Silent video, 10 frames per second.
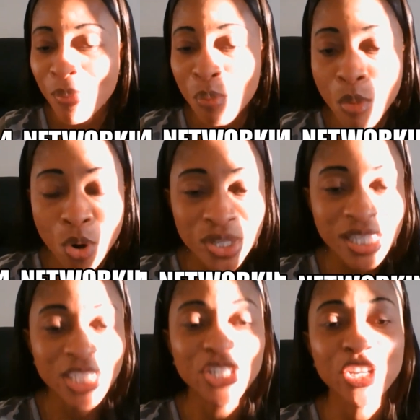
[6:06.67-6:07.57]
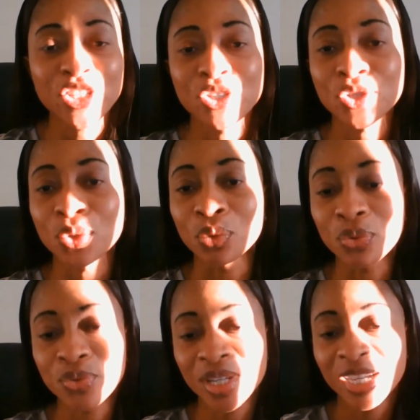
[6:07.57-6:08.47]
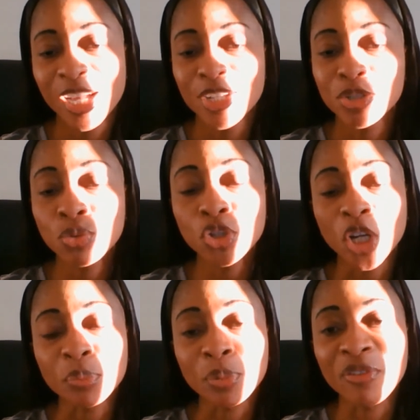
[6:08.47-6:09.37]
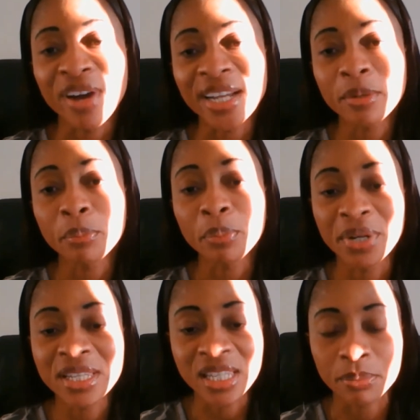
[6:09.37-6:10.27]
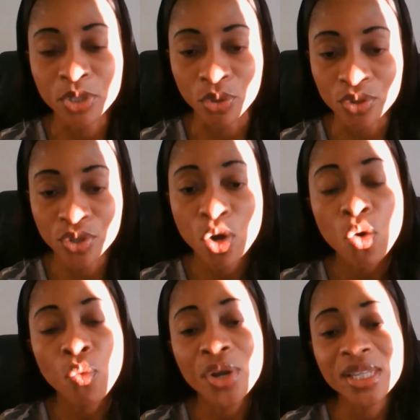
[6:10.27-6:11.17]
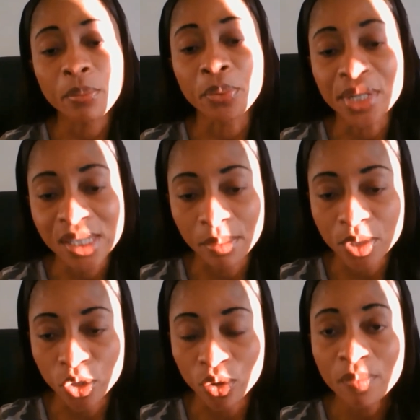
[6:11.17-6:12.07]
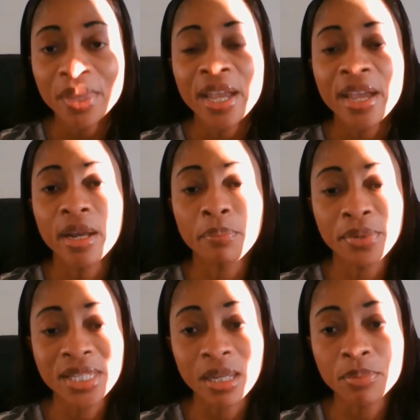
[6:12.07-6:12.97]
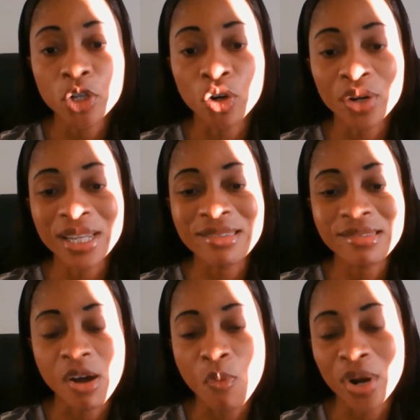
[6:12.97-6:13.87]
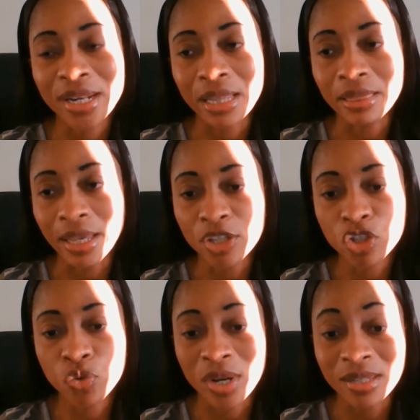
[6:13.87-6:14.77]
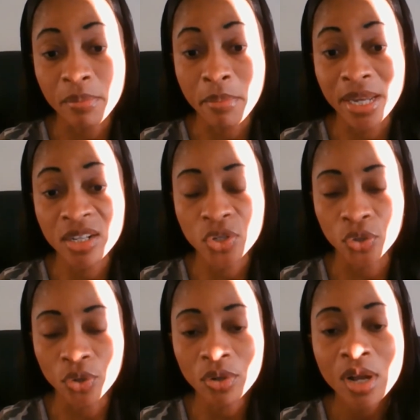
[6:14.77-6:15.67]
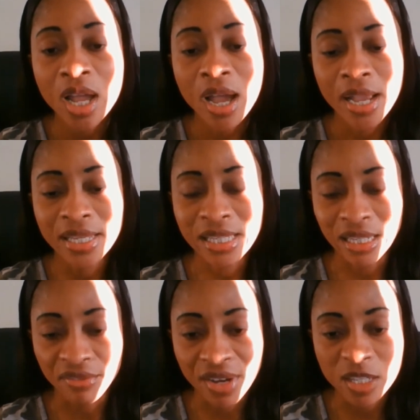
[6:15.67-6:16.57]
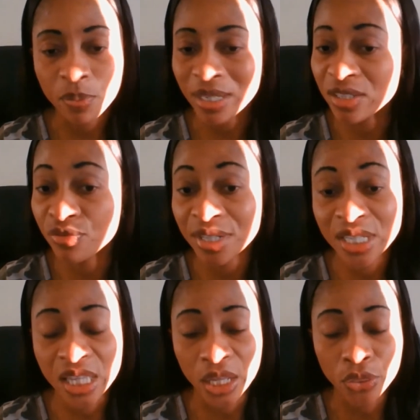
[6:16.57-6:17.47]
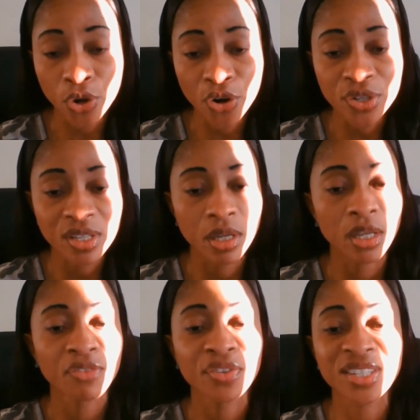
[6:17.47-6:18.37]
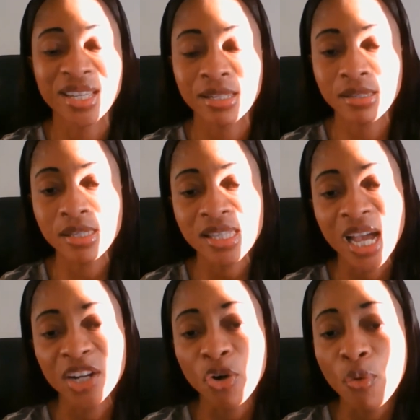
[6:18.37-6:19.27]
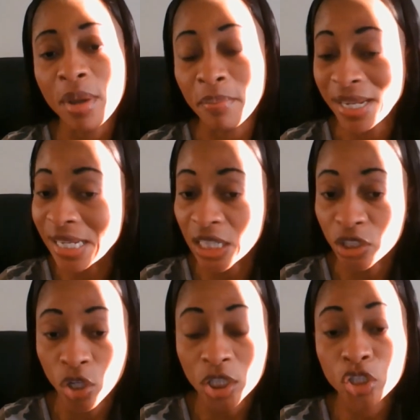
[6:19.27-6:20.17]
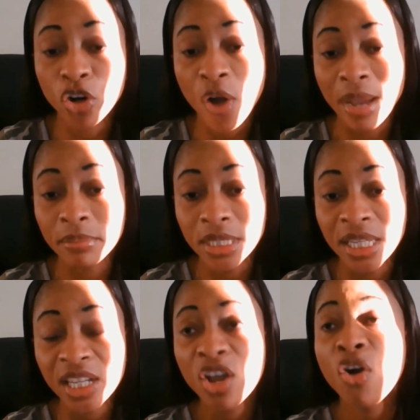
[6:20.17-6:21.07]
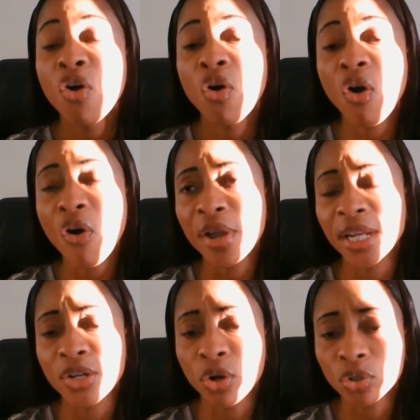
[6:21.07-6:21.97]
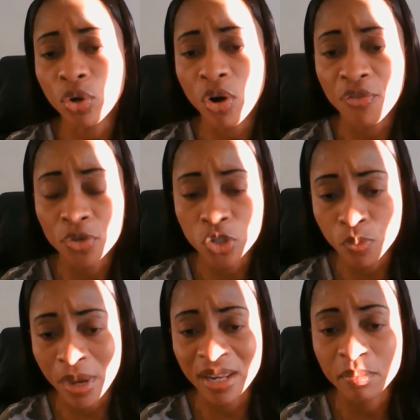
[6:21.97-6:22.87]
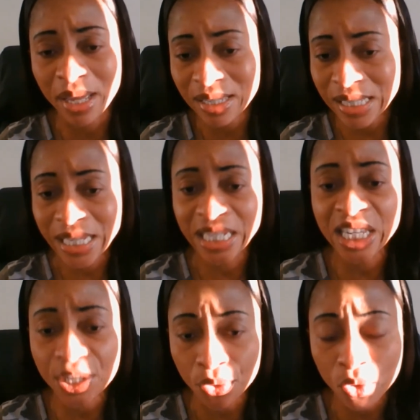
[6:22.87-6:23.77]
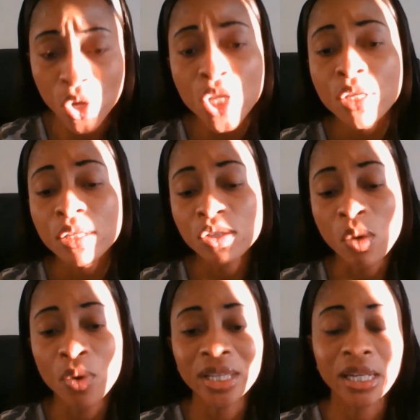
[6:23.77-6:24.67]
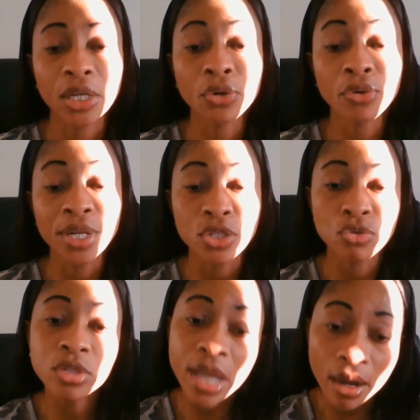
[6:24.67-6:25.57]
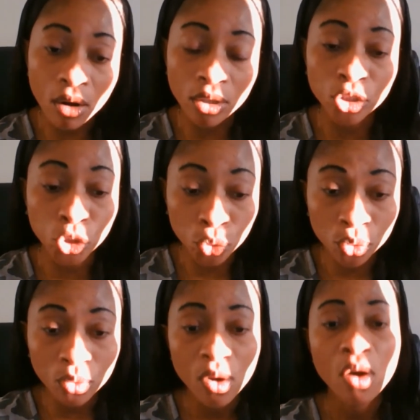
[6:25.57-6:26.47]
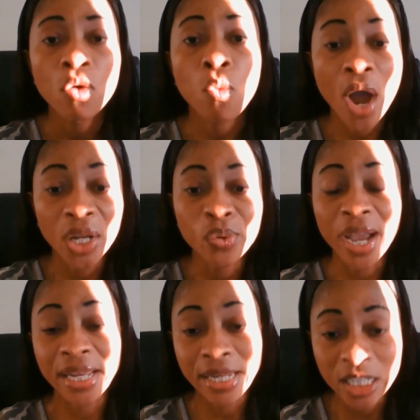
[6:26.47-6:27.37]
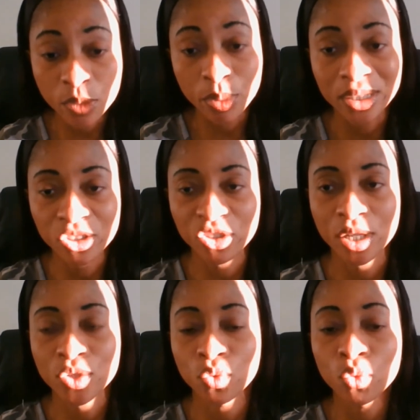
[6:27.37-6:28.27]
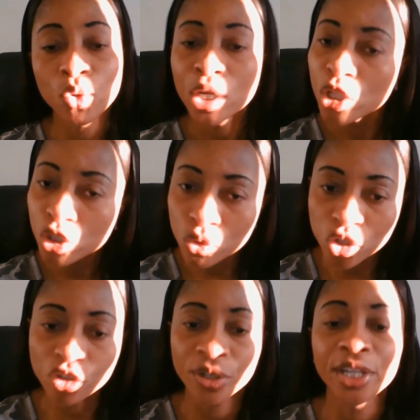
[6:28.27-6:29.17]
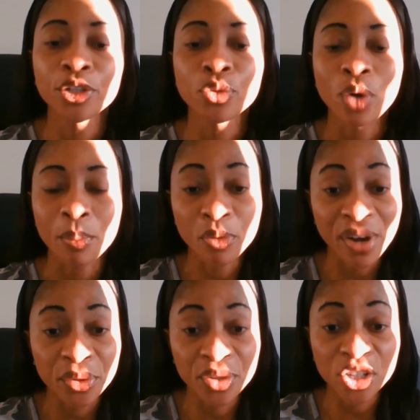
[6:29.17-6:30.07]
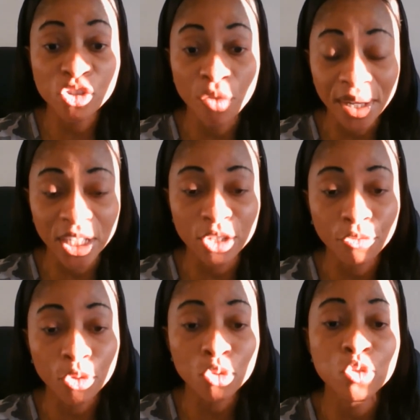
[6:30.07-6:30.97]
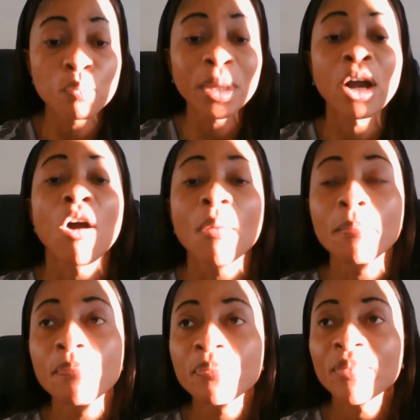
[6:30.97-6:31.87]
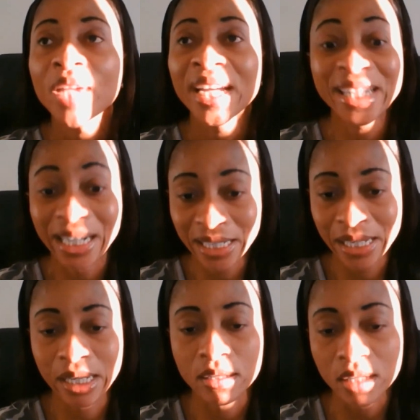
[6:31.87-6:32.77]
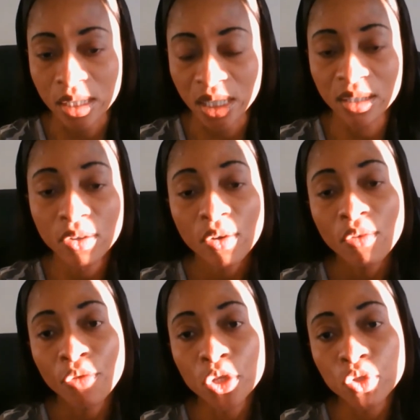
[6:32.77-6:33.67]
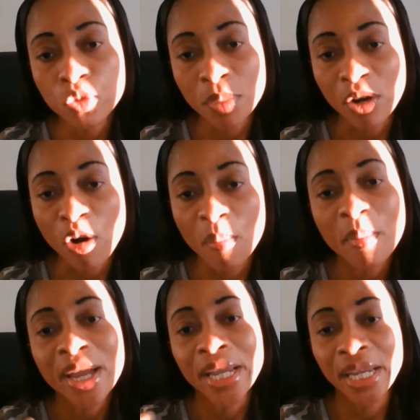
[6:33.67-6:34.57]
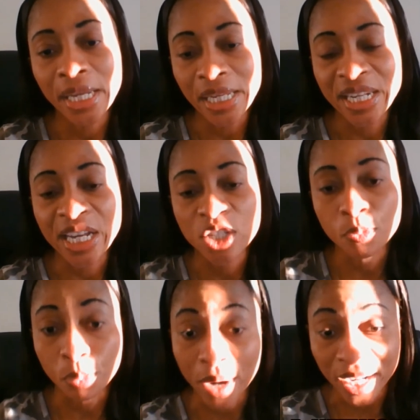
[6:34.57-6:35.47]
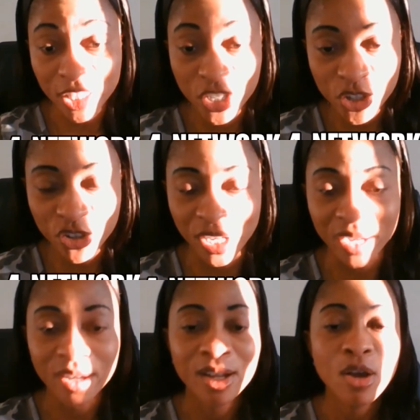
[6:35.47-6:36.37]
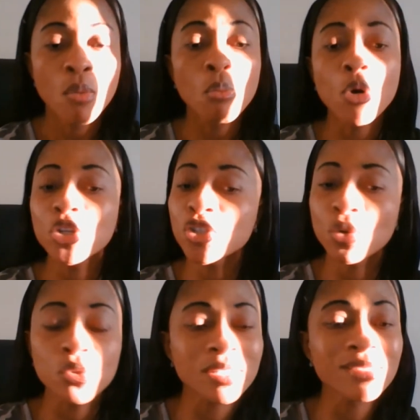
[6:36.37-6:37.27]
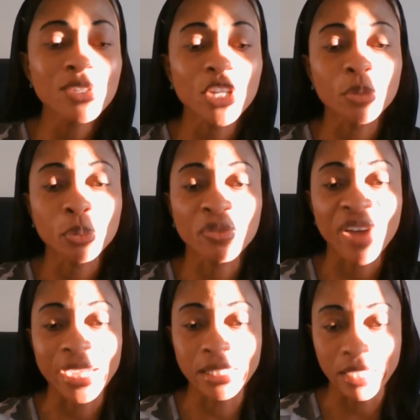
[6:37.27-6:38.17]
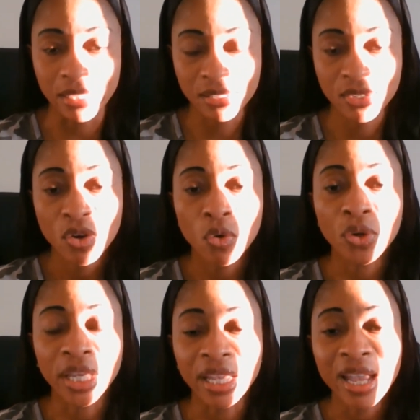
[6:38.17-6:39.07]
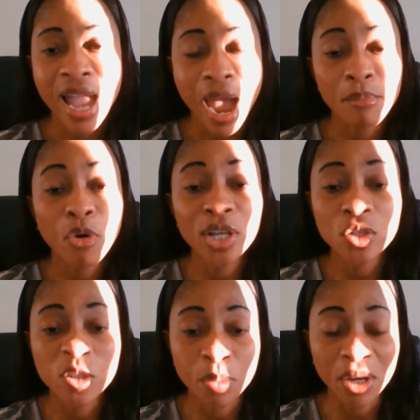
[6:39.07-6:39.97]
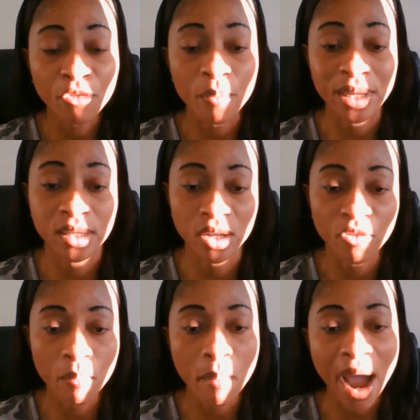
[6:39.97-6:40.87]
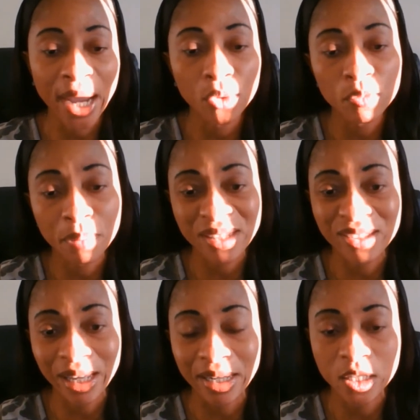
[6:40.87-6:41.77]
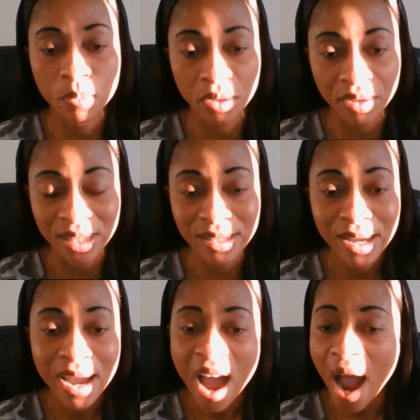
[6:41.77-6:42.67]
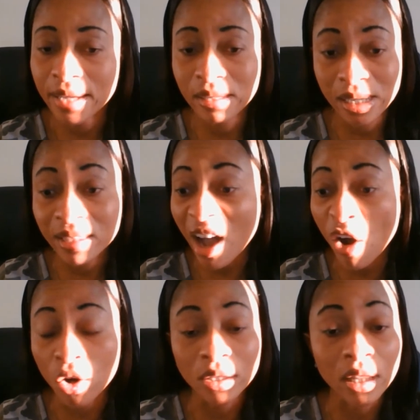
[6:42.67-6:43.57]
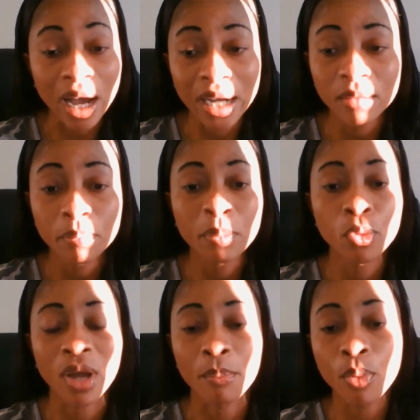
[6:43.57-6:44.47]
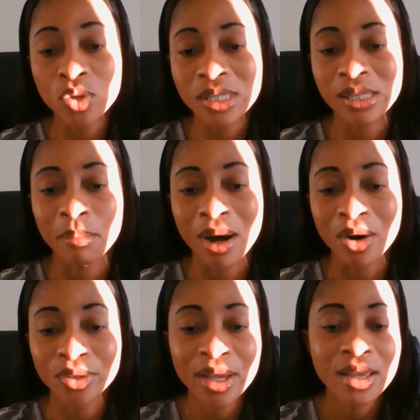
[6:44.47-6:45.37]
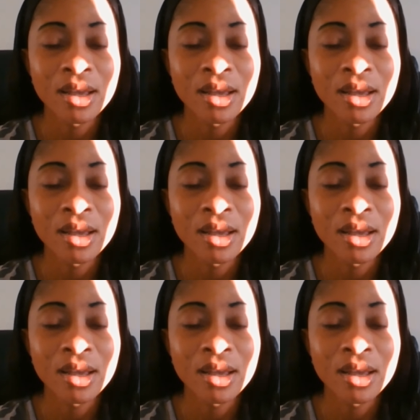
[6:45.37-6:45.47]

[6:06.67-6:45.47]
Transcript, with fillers: Most nursing schools do not provide preceptors. Who is a preceptor? A preceptor is someone that takes you as a mentor, is an advanced practice registered nurse, a physician assistant, a medical doctor, MD, or a doctor of osteopathic medicine, a DO, someone that agrees to take on you while you are in nurse practitioner school to train you and provide you the training for you to become, in the clinical setting, for you to become a nurse practitioner. Most schools do not provide this. Okay, I'm going to speak for myself, my own personal experience. I see now online people are posting about